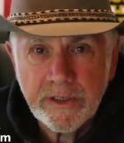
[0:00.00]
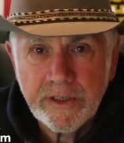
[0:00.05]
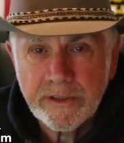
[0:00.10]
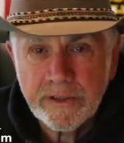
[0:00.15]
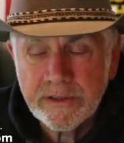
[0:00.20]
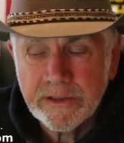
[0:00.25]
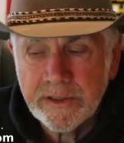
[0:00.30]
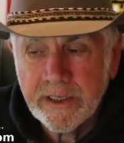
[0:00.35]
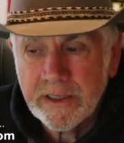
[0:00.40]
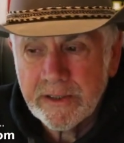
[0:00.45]

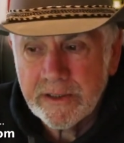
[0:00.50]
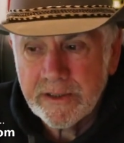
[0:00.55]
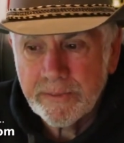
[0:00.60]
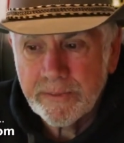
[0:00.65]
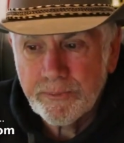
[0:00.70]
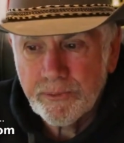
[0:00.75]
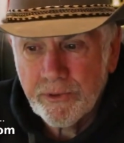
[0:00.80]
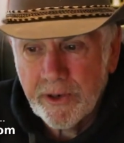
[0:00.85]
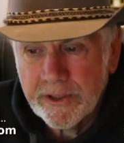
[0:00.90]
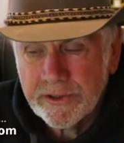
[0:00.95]
is that the
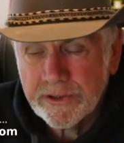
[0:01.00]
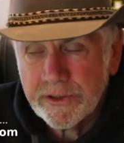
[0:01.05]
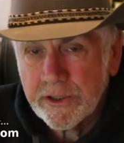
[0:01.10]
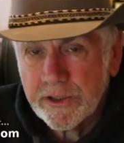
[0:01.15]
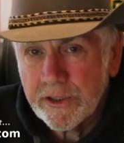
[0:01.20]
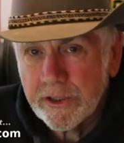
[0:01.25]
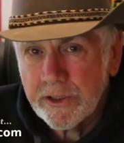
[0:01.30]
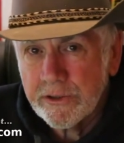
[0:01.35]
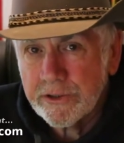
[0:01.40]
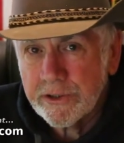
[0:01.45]

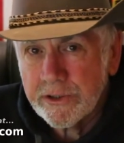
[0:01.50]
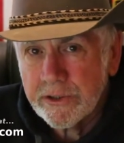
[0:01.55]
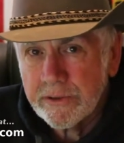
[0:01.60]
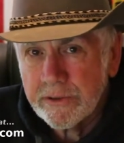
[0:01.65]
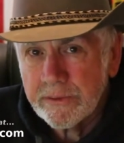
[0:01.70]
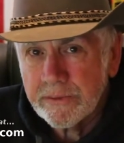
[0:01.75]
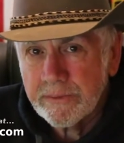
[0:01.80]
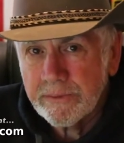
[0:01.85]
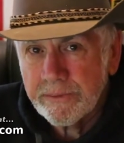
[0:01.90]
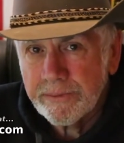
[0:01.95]

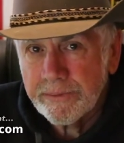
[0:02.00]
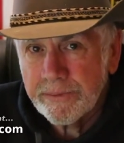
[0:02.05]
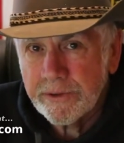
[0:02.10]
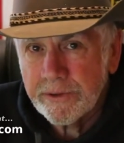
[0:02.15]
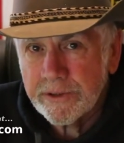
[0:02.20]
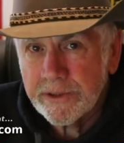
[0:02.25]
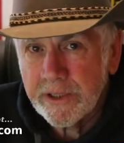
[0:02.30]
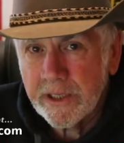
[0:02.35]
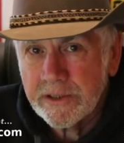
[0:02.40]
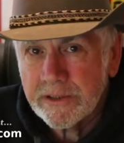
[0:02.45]
prosecution
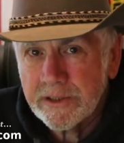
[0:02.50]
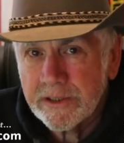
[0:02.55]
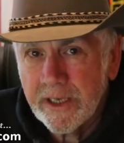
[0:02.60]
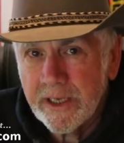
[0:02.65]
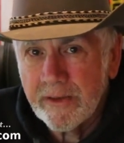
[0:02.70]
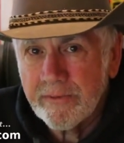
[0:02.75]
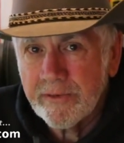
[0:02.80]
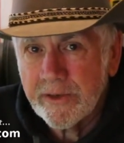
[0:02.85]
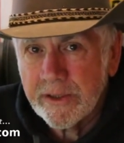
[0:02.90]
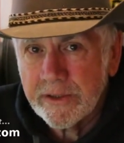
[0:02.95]
presents
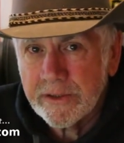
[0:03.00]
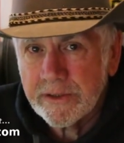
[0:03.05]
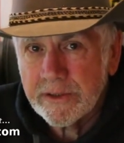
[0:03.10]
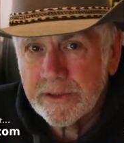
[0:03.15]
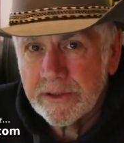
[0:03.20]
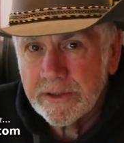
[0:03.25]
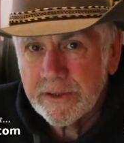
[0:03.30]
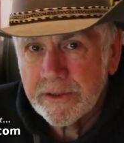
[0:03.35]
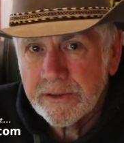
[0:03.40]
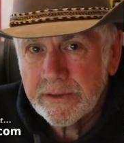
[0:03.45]

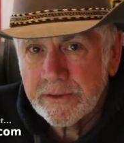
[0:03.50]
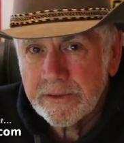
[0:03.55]
evidence